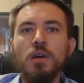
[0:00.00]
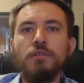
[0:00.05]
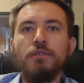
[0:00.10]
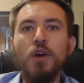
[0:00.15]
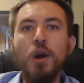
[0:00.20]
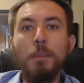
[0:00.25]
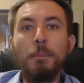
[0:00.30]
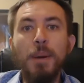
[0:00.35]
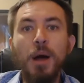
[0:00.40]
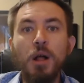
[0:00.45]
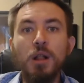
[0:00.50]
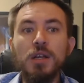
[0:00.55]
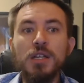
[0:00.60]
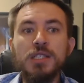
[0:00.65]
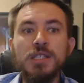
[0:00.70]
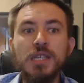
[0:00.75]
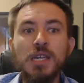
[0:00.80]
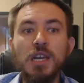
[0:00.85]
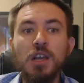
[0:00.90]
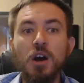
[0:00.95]
For a
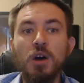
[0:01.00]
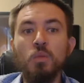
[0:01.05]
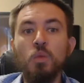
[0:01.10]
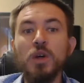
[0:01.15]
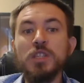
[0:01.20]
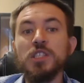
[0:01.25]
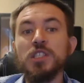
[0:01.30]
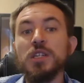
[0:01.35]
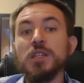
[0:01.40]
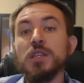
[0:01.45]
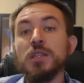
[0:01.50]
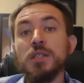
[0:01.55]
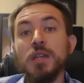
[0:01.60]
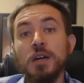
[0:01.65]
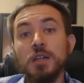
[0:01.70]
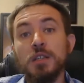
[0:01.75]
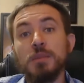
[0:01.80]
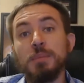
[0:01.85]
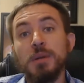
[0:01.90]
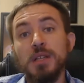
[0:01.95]
policy on which the
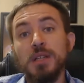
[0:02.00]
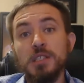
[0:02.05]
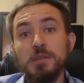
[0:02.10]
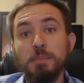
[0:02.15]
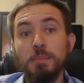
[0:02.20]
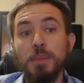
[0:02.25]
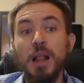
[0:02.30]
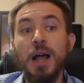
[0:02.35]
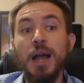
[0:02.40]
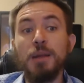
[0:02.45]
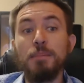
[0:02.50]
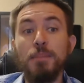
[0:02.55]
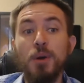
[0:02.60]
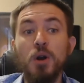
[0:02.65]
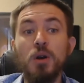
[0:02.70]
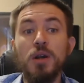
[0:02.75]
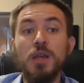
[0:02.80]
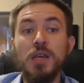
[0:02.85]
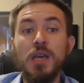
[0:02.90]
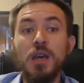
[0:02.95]
deductible is applied
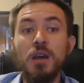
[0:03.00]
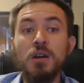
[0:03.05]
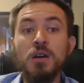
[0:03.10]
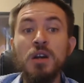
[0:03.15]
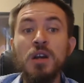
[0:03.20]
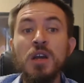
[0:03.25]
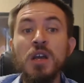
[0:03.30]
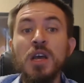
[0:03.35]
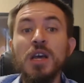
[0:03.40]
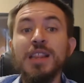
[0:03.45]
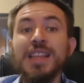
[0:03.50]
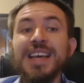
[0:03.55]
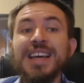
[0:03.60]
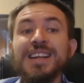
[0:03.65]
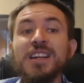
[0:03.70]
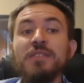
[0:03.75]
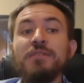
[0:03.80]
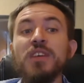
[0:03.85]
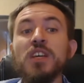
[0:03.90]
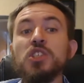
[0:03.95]
per year, the
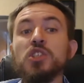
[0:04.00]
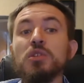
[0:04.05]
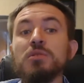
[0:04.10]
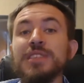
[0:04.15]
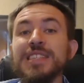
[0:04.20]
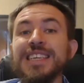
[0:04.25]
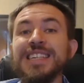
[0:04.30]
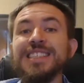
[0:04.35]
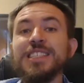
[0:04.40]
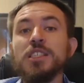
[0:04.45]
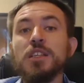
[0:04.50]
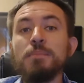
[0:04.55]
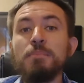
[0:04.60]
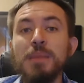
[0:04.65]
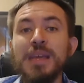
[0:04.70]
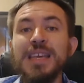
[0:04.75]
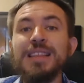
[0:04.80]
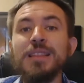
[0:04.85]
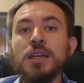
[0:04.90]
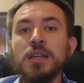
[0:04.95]
individual needs to
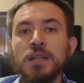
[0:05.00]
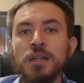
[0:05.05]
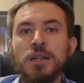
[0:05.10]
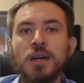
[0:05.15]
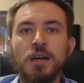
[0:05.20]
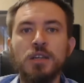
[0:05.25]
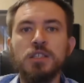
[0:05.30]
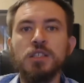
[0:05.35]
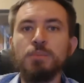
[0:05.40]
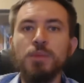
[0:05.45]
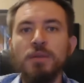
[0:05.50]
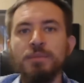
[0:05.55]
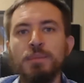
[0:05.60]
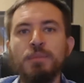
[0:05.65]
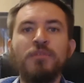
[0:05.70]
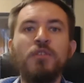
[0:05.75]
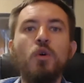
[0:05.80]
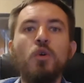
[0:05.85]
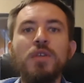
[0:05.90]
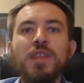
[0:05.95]
meet the deductible
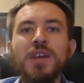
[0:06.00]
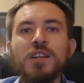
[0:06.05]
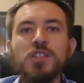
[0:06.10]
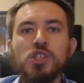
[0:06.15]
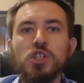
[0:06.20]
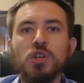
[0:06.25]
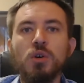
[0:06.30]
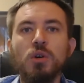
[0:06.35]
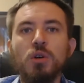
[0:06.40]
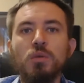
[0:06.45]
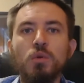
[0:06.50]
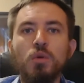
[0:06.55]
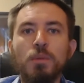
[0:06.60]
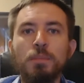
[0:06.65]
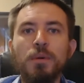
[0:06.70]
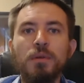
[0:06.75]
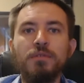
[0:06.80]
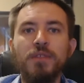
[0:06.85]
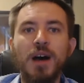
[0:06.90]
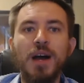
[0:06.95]
before the insurer will
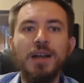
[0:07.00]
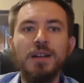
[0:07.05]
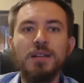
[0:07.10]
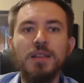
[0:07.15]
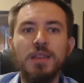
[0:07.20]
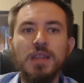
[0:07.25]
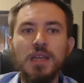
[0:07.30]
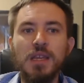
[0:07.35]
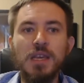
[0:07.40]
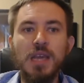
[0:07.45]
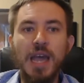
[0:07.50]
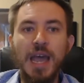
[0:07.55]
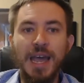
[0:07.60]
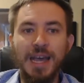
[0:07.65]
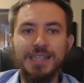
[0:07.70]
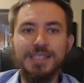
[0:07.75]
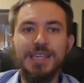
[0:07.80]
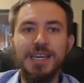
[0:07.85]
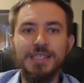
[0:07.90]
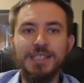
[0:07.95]
provide the
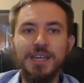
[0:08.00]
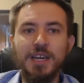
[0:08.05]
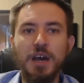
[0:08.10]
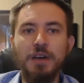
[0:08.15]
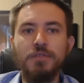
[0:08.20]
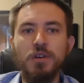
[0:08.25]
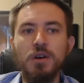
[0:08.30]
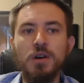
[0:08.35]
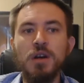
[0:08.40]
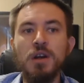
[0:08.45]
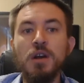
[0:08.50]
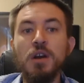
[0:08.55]
excess cover.